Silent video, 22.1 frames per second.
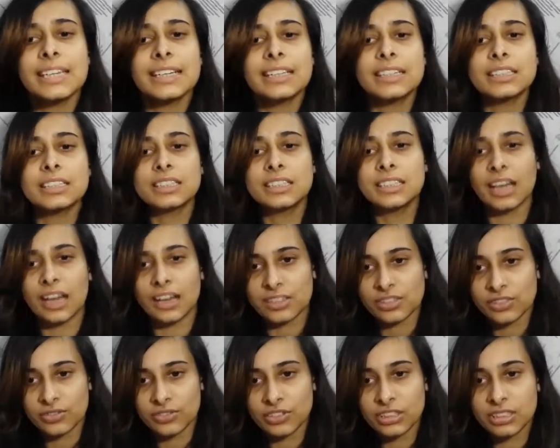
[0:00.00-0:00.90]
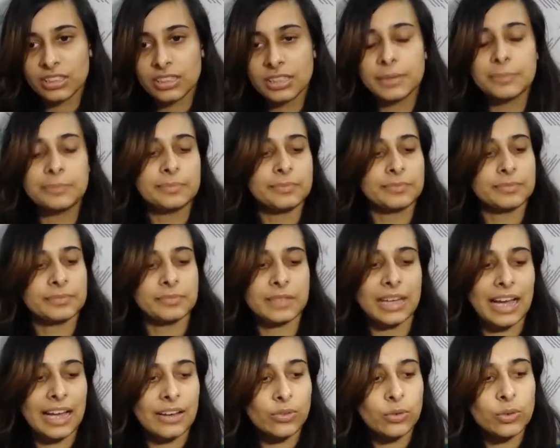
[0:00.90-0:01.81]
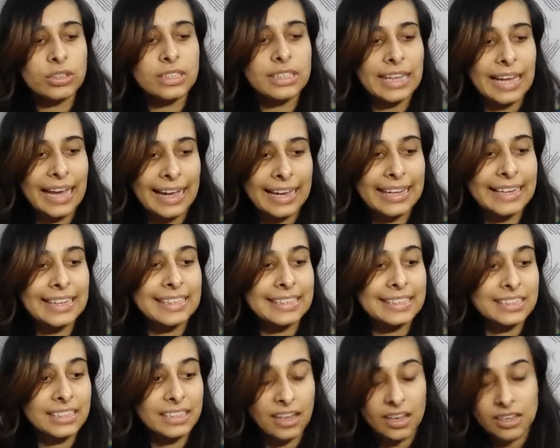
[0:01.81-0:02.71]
It does work. I won't lie, it